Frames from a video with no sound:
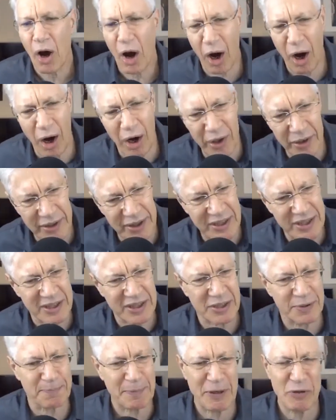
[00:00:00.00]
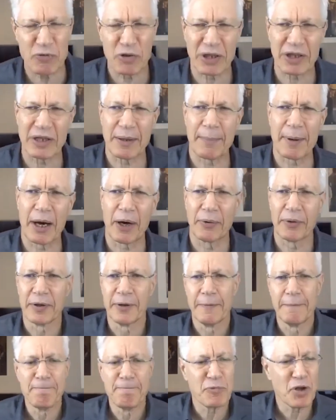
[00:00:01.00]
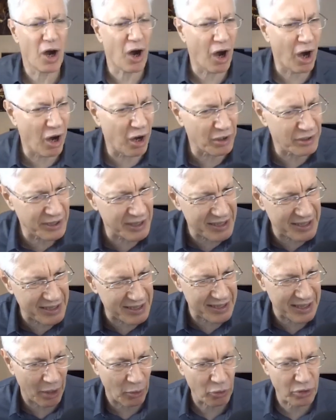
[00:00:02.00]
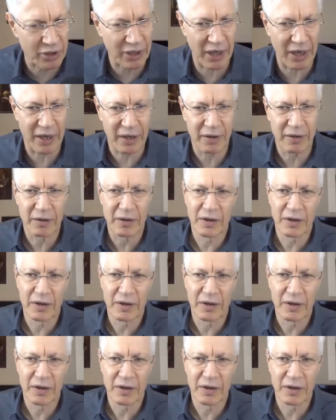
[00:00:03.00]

All this has been written about. All this is out there